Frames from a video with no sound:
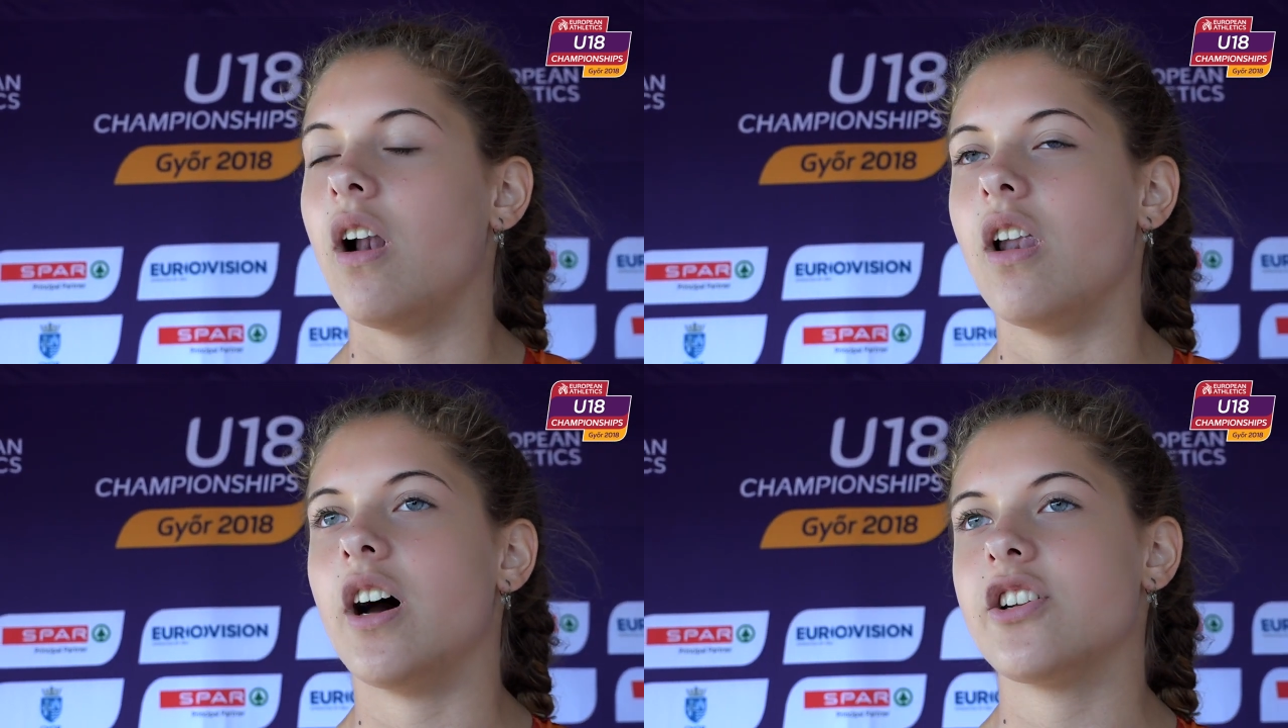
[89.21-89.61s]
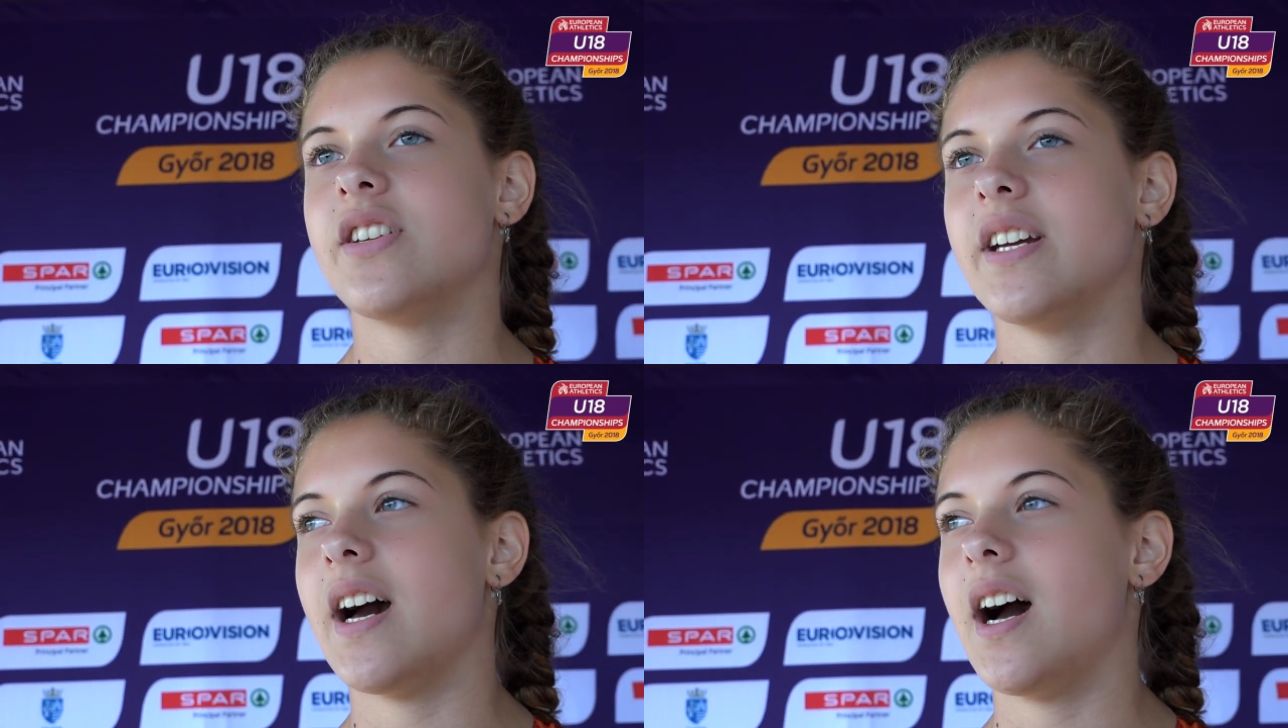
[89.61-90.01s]

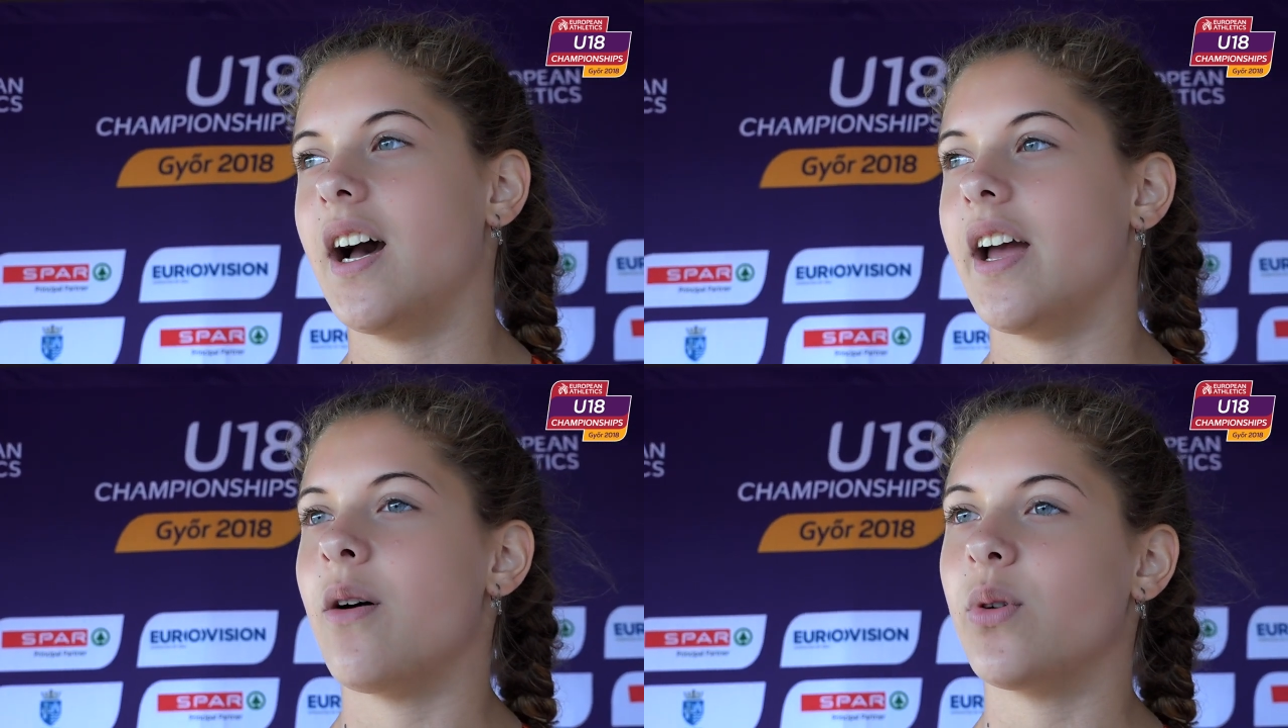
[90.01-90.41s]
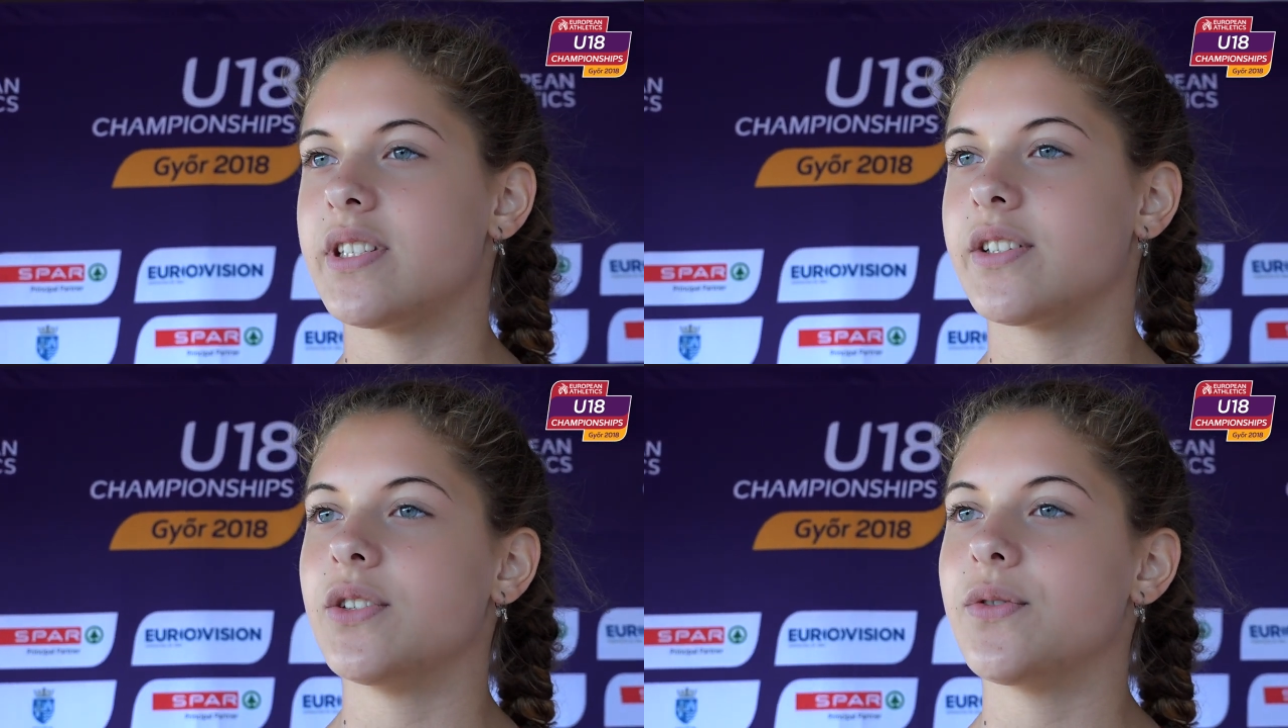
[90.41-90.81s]
Last year I
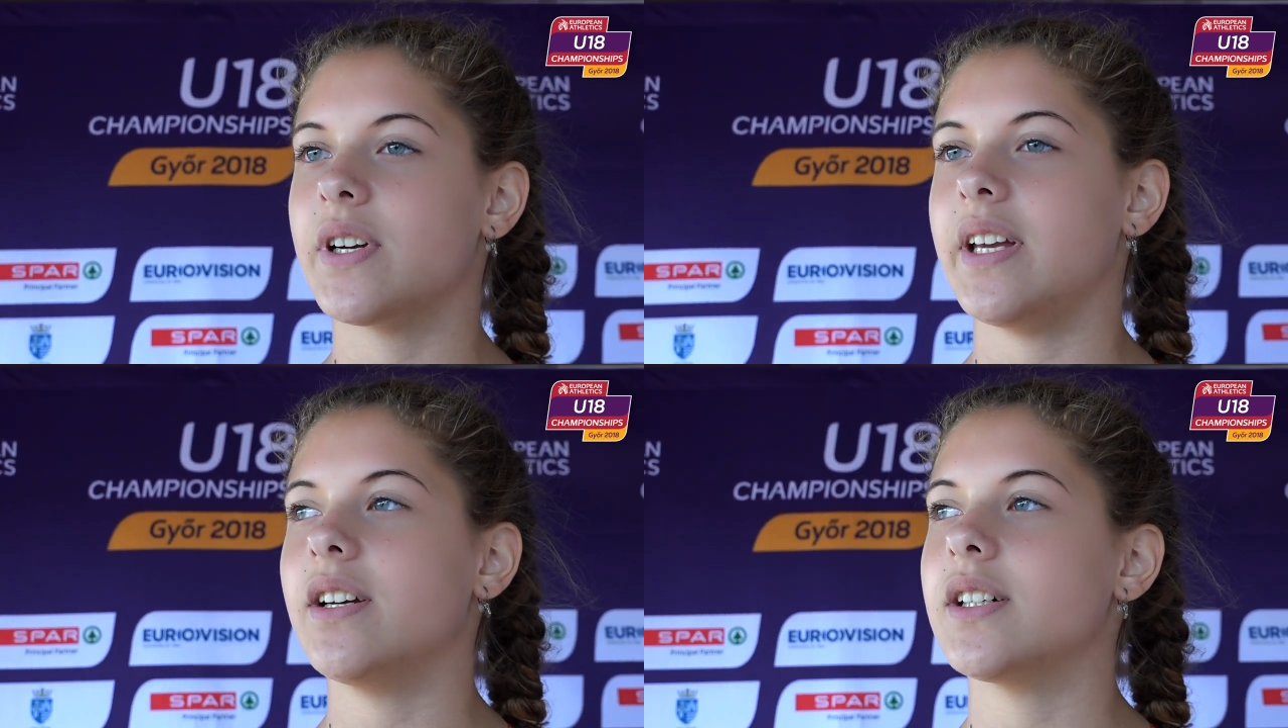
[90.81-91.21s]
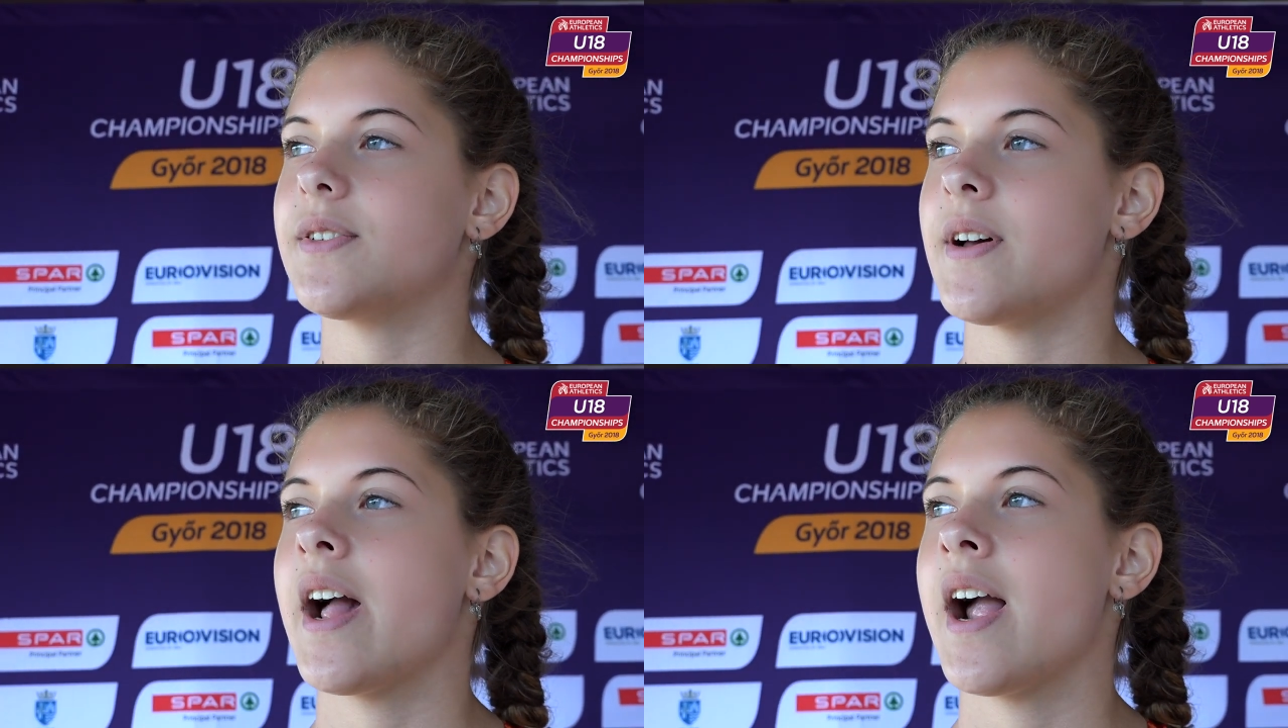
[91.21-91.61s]
was here too for the EYOF.